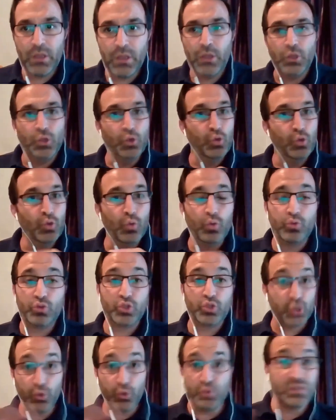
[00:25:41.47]
you
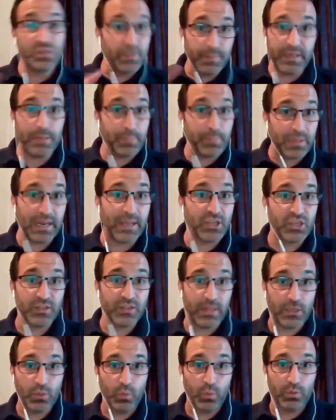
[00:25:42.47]
choose the manipulation
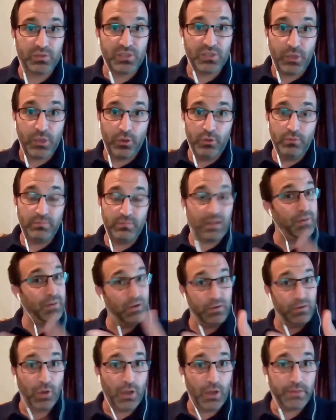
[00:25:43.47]
that you want to do. Now,
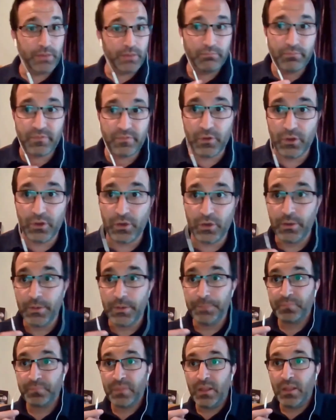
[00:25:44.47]
bearing in mind for
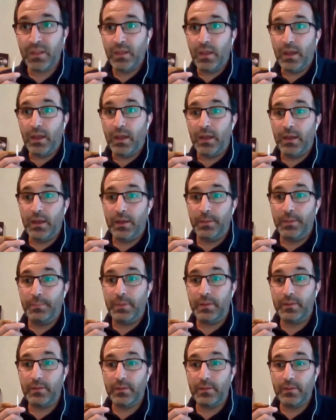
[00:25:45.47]
um,
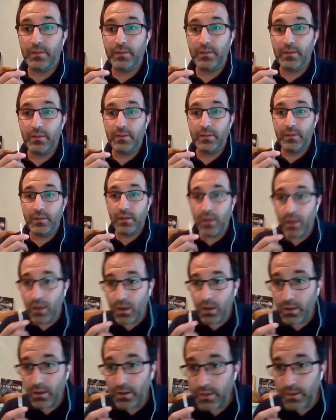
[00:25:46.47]

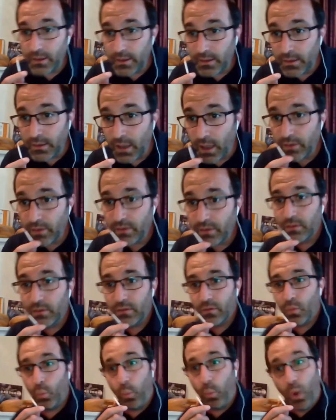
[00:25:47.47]
uh, Jan,
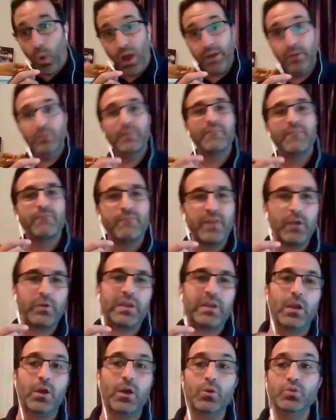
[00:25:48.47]
one, very
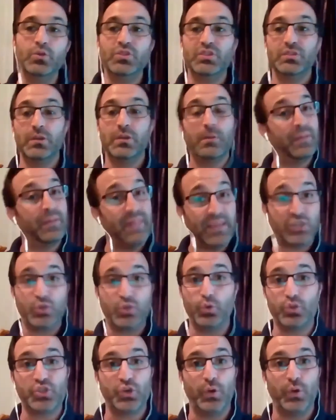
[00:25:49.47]
close, but that's
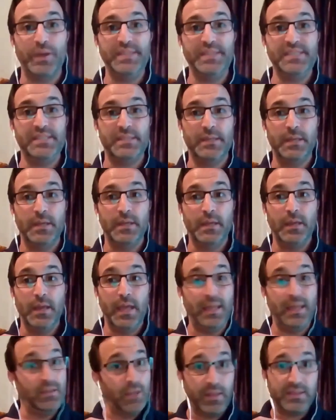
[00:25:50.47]
your choice.
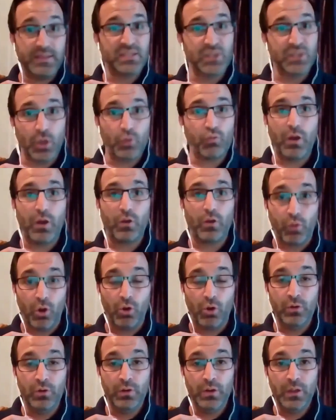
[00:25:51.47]
There's no right or
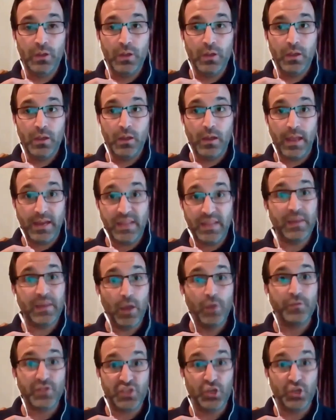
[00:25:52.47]
wrong. Anything
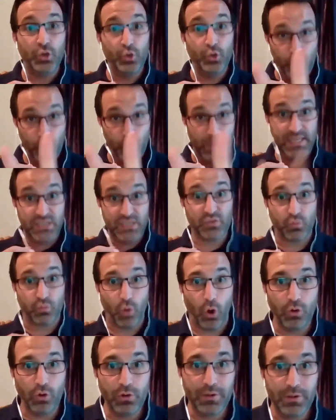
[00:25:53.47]
over two is
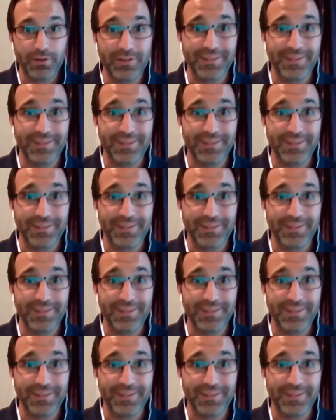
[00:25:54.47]
wrong.